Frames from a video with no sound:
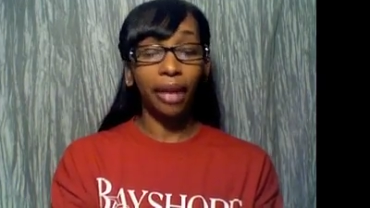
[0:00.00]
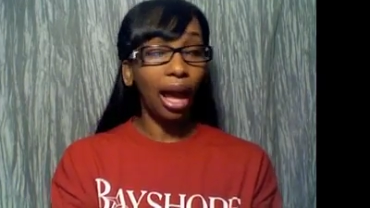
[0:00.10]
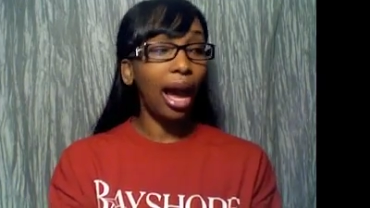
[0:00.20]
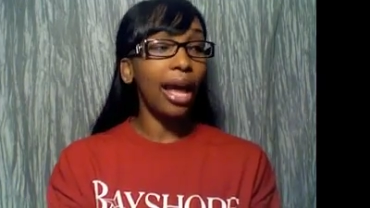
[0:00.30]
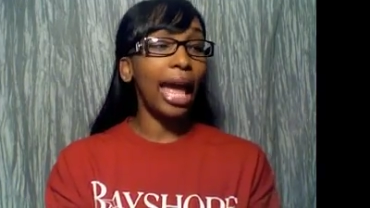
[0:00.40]

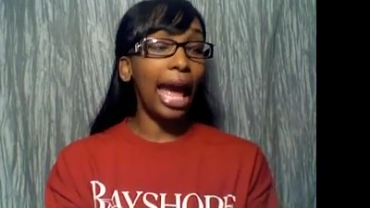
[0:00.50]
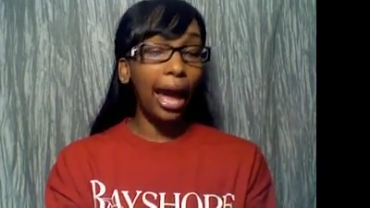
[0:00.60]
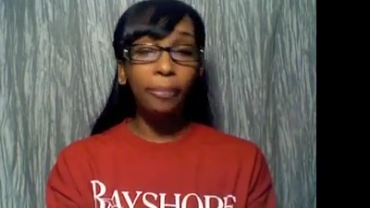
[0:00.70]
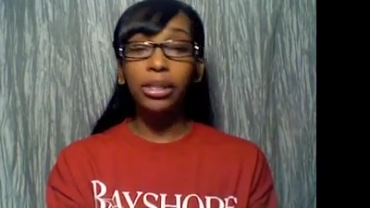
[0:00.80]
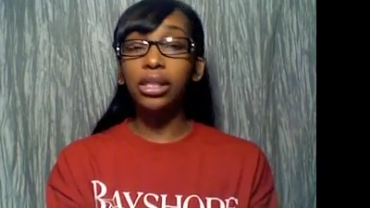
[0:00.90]
I
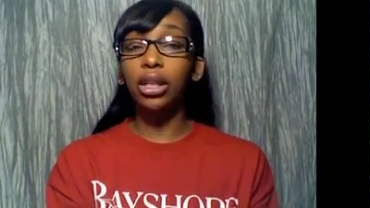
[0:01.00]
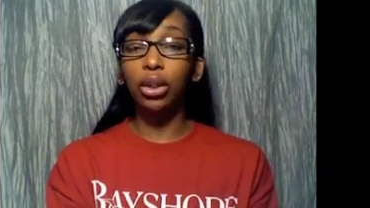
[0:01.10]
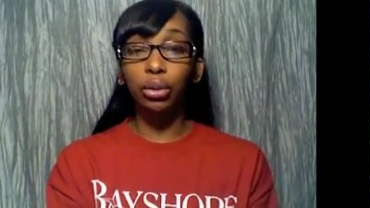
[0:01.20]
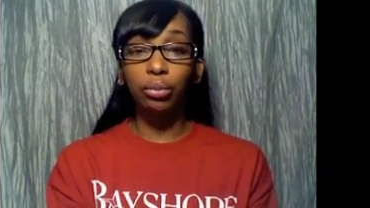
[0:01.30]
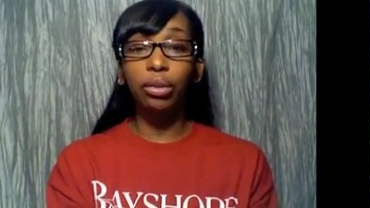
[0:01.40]

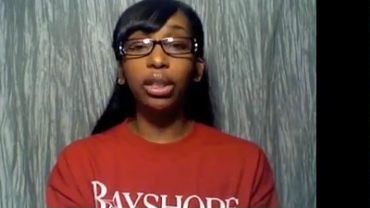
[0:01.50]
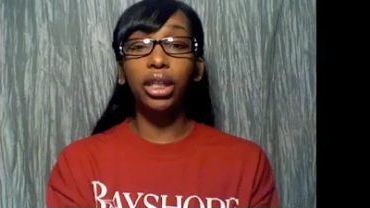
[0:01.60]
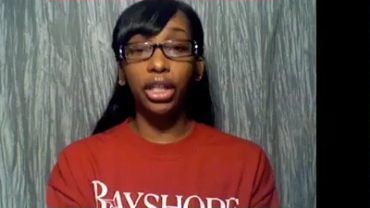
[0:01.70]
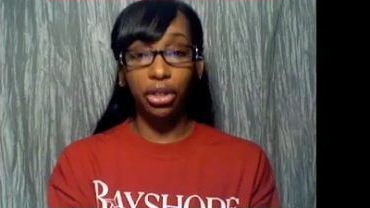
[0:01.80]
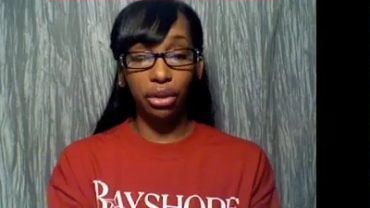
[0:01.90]

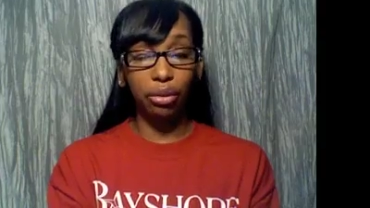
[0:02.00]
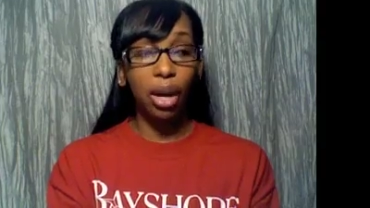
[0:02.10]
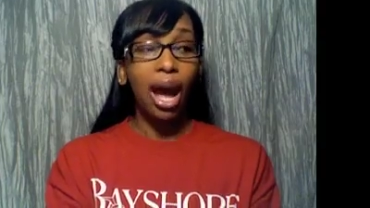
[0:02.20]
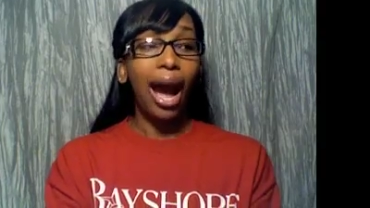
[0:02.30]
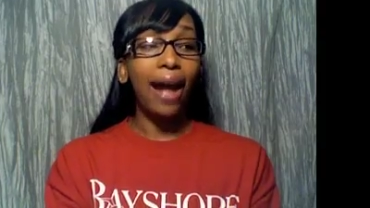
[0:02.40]
absolutely do.
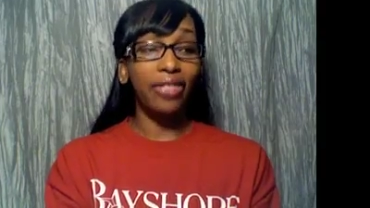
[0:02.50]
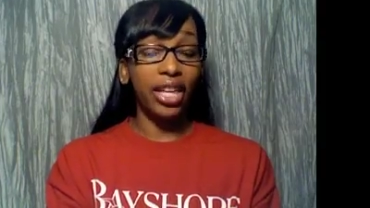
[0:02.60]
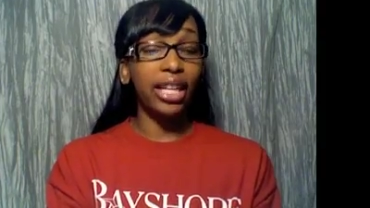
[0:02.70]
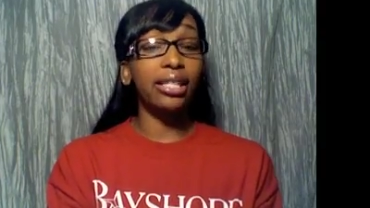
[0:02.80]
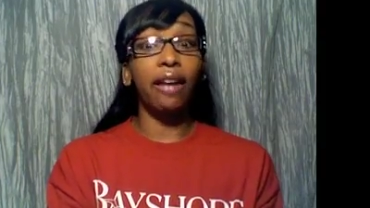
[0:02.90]
I
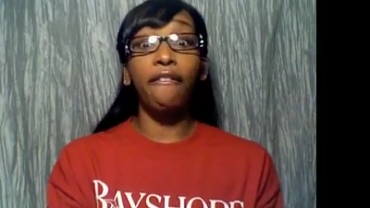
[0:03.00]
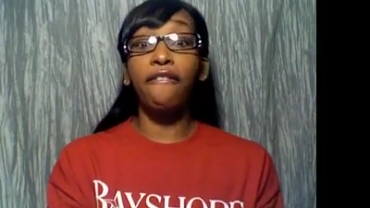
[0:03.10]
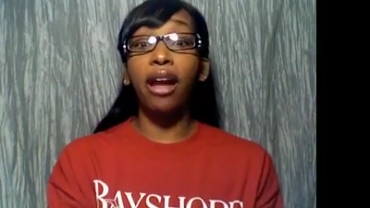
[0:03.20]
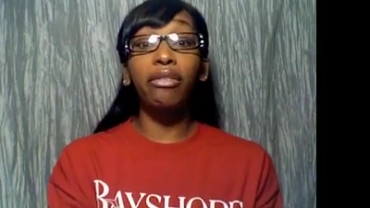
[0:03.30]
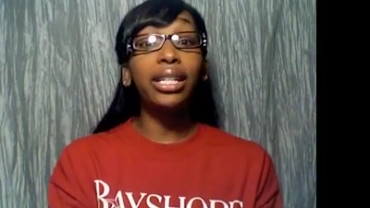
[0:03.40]
think it's
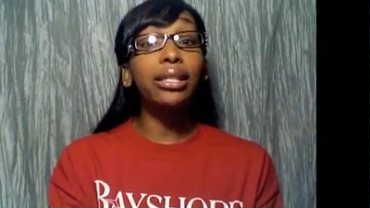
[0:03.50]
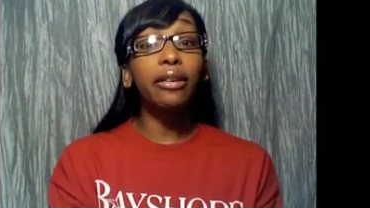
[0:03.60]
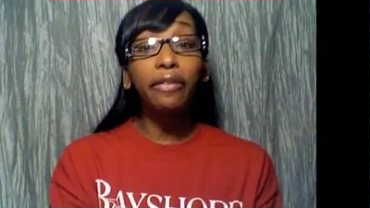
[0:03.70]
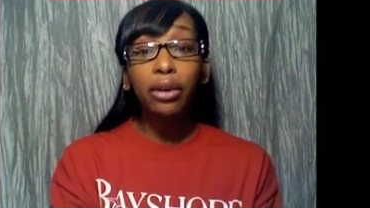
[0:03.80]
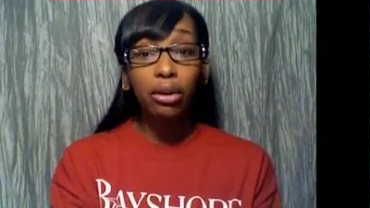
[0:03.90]
very
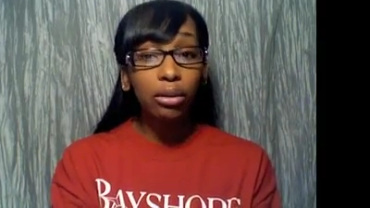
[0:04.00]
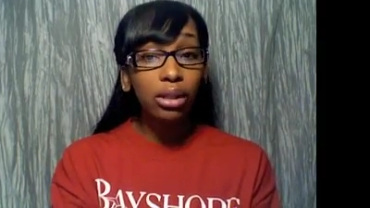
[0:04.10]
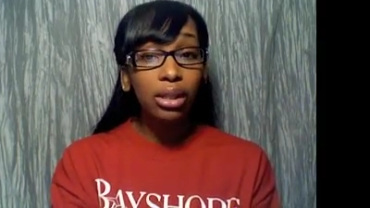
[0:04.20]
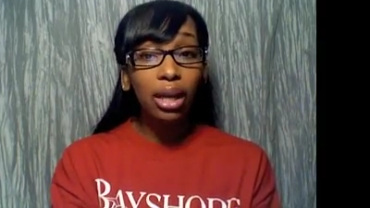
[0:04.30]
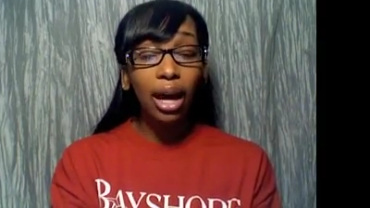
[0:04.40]

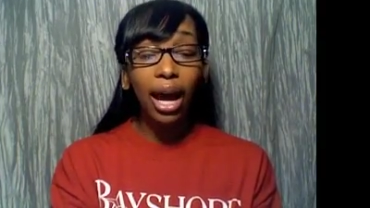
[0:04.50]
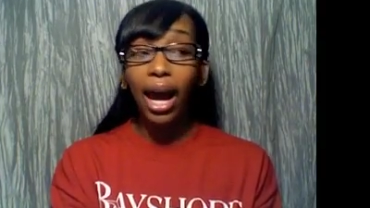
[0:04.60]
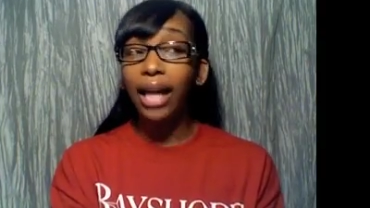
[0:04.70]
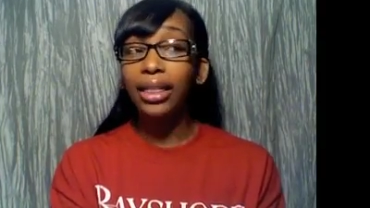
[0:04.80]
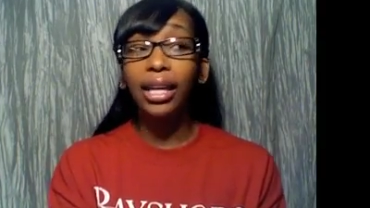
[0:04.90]
difficult.
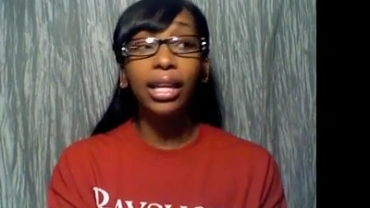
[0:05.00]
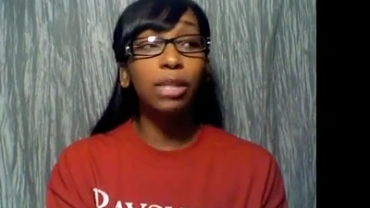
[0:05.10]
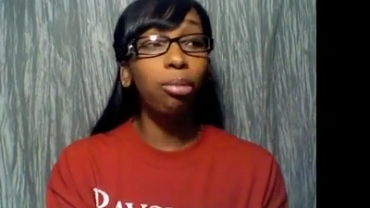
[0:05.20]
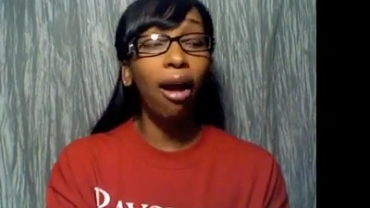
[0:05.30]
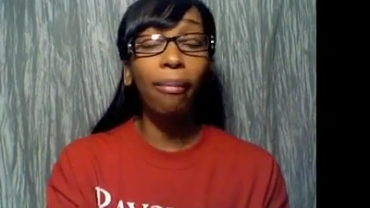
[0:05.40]
I think it's
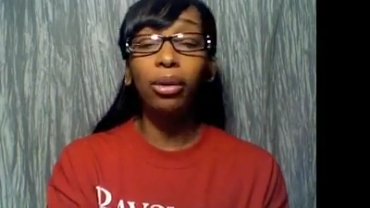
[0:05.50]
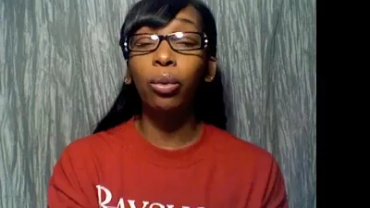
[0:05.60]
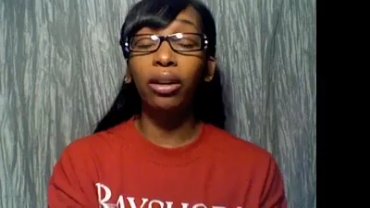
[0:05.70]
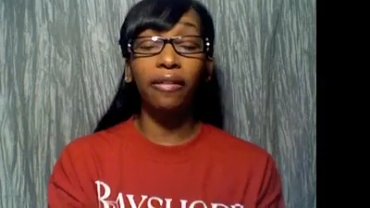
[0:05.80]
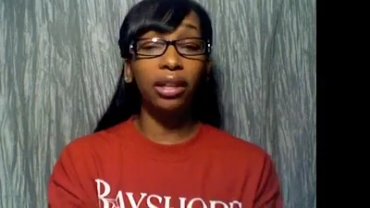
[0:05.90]
probably
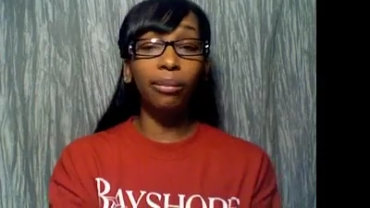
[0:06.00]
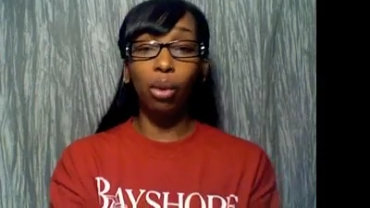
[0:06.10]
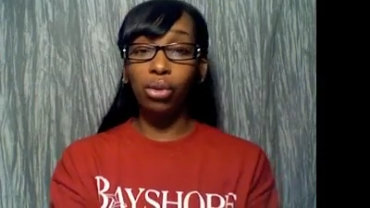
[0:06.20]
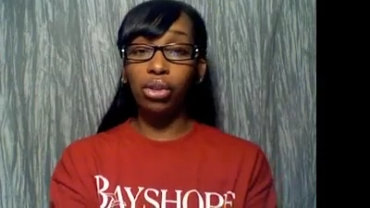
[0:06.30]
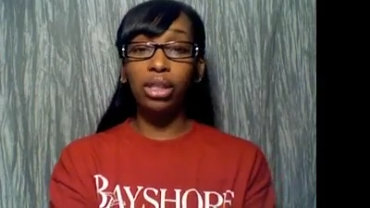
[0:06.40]
one of the
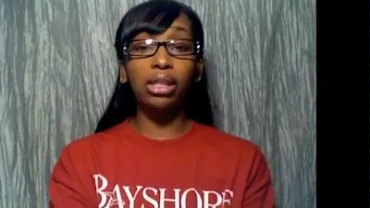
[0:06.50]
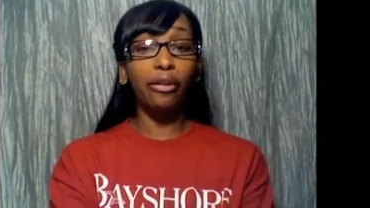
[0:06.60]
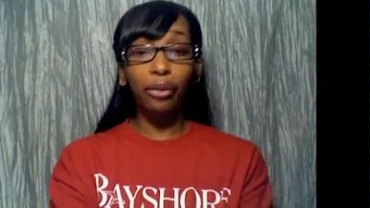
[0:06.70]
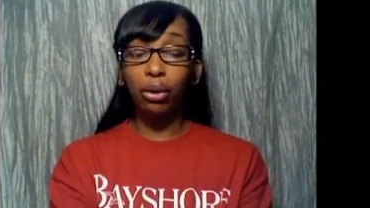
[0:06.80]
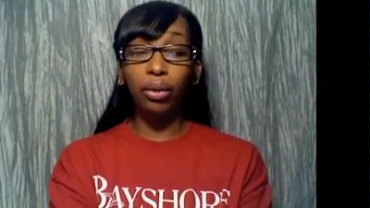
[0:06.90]
most
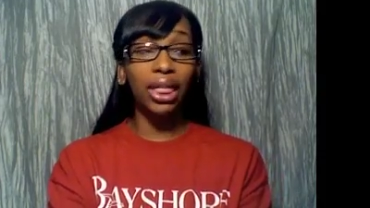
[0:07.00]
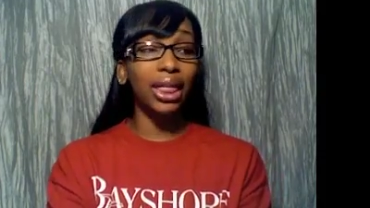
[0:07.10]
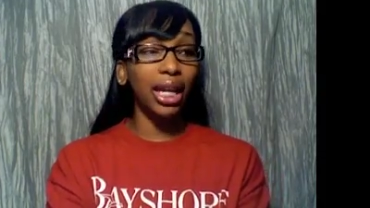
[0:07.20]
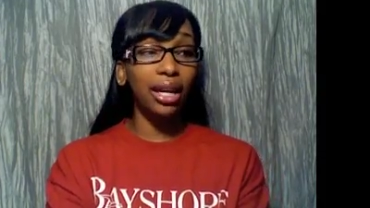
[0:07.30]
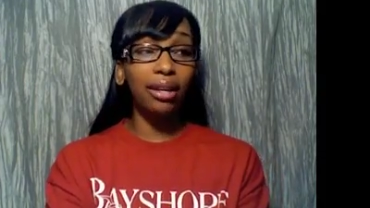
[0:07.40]
difficult
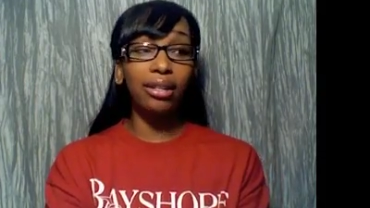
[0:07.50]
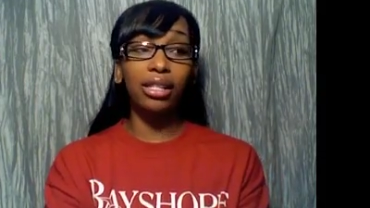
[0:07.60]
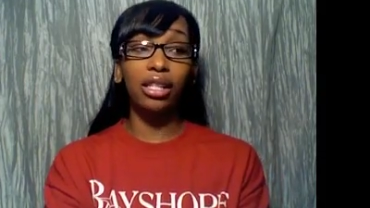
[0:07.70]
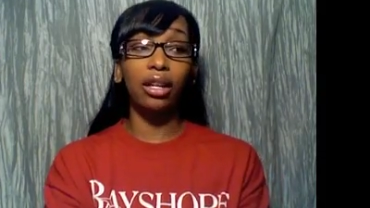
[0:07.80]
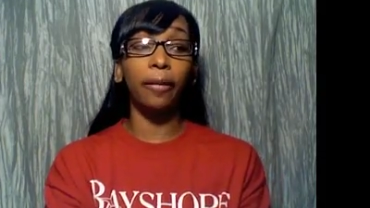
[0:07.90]
things
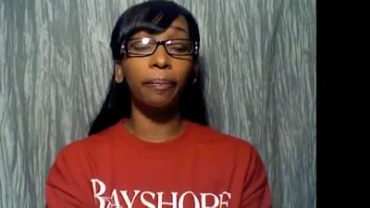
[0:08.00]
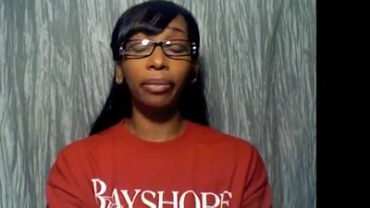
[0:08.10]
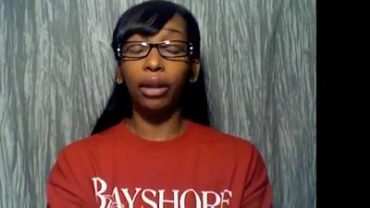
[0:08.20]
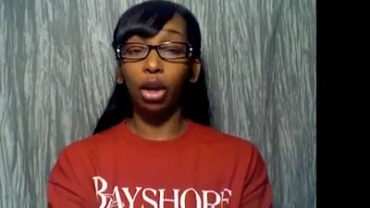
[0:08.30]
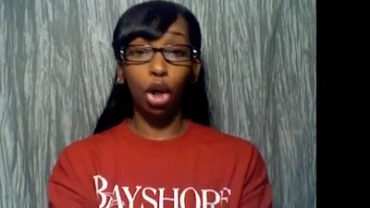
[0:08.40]
to
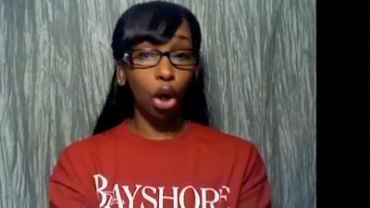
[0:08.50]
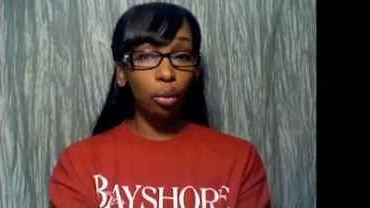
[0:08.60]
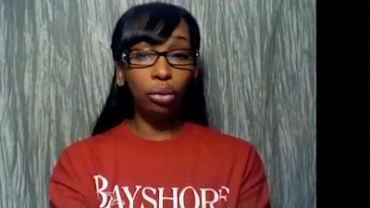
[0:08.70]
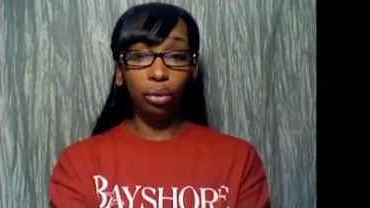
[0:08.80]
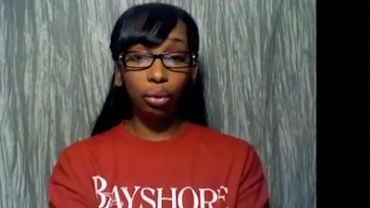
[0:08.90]
go
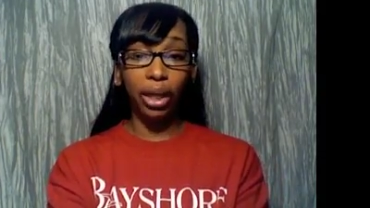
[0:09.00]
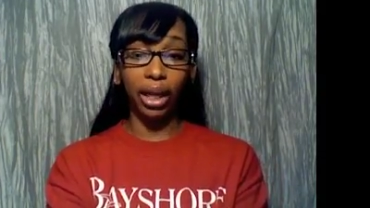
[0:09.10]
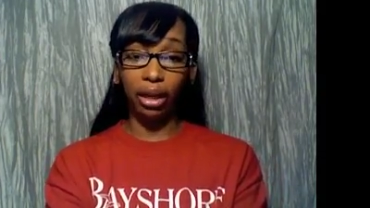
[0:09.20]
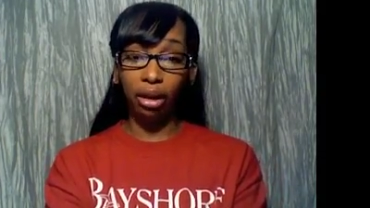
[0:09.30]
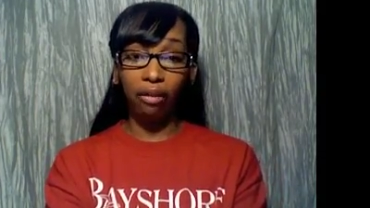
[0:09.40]
through in a